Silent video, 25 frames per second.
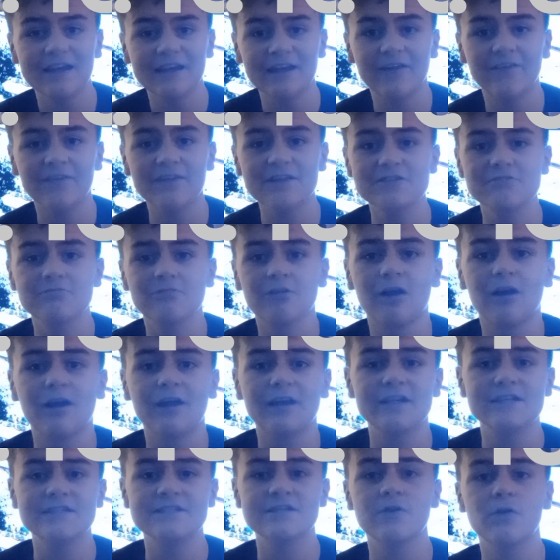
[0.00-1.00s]
Now, this
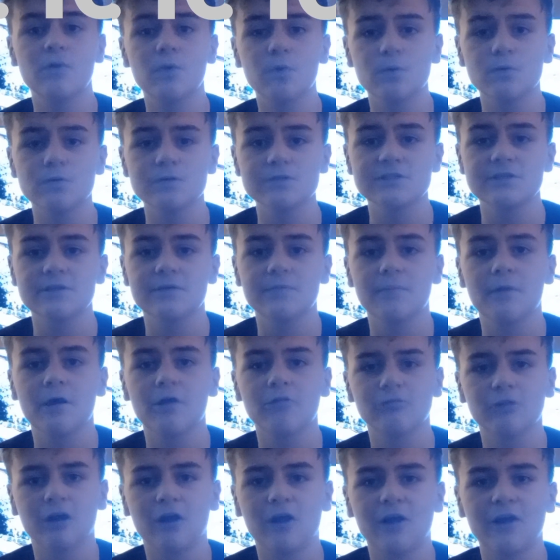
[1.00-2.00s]
ride is an awesome
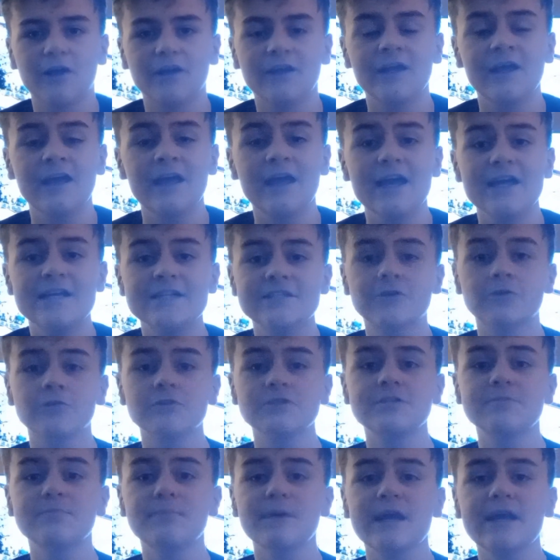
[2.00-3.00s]
ride. It's got
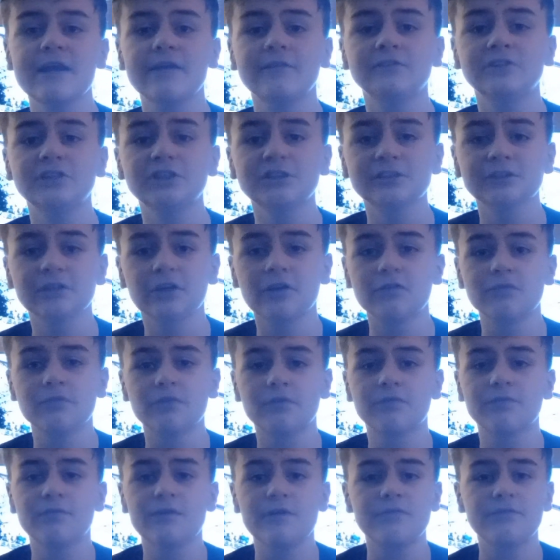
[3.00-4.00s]
a speed of just
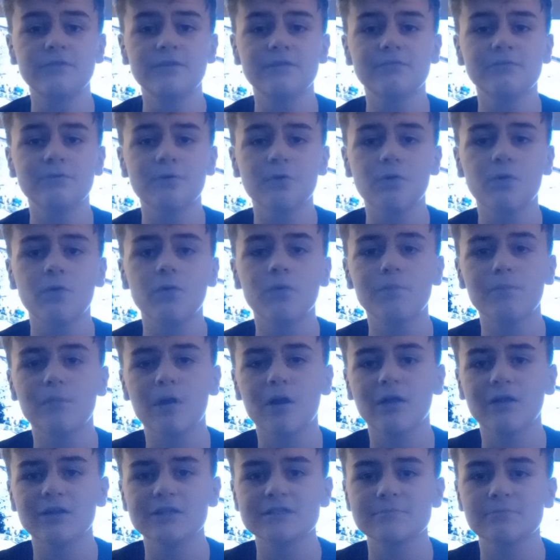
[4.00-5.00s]
over 54
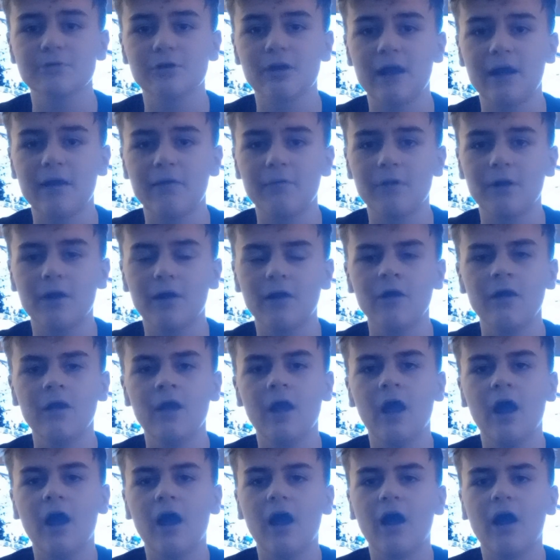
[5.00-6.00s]
miles per hour,
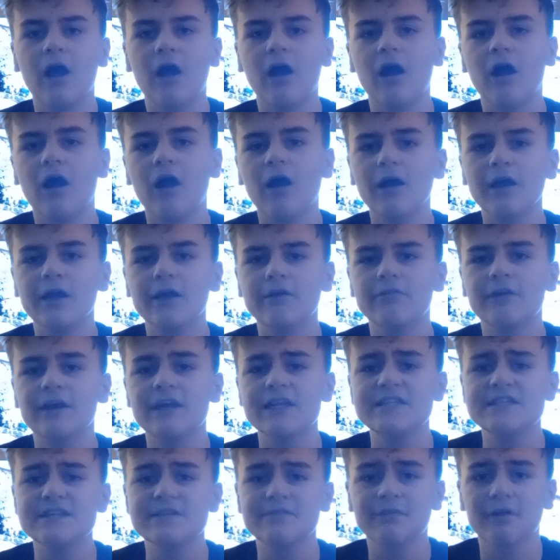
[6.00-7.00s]
a height of
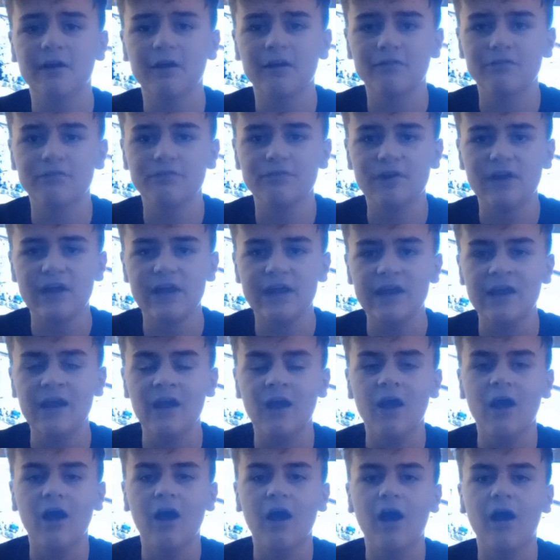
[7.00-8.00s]
85 feet,
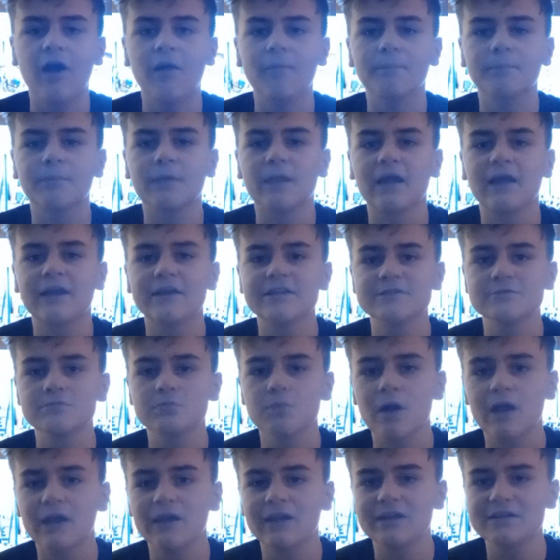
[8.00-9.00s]
and as
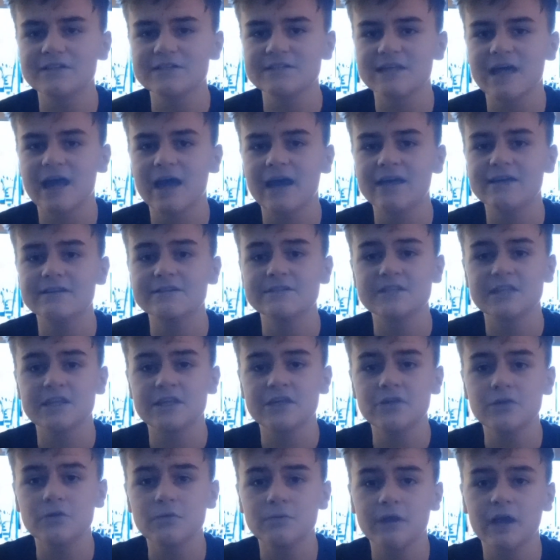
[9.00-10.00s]
well as that, it is
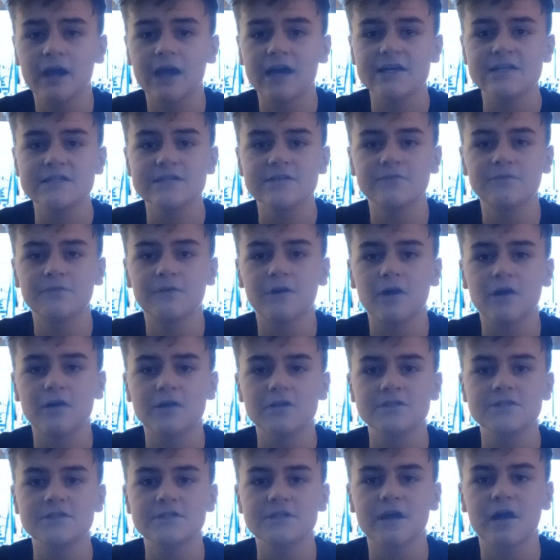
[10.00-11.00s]
the UK's
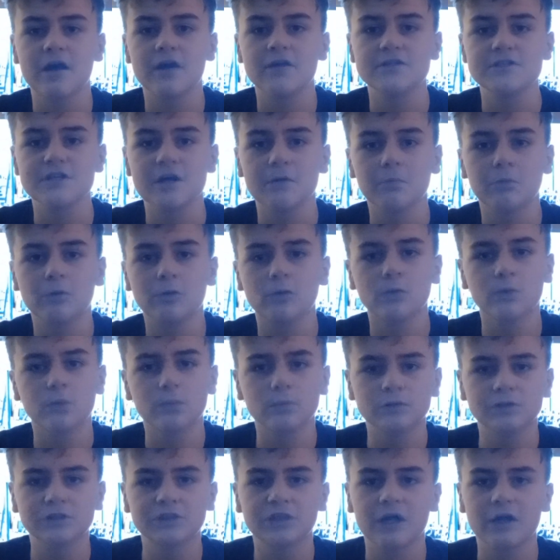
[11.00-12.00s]
first double
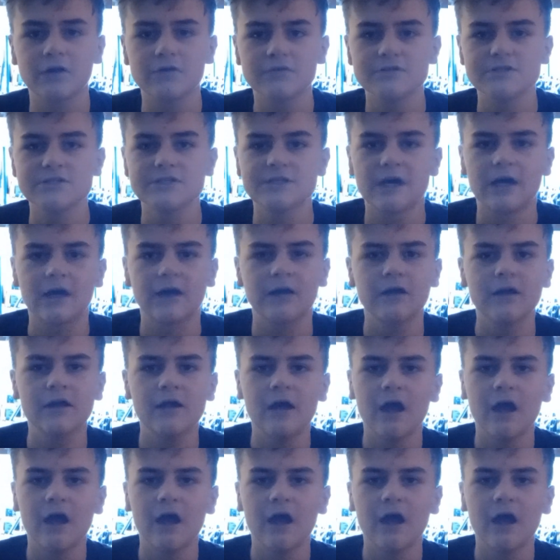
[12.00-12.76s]
launch coaster.